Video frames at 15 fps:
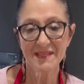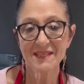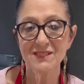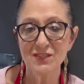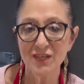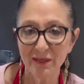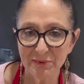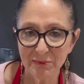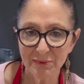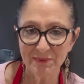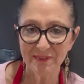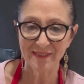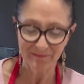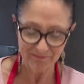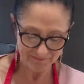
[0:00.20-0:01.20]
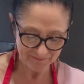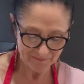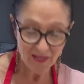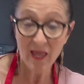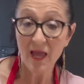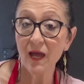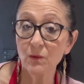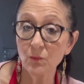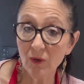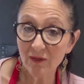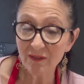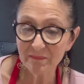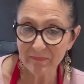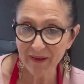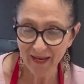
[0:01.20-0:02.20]
Ciao tutti and
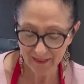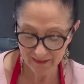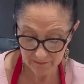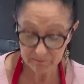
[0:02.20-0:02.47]
welcome back.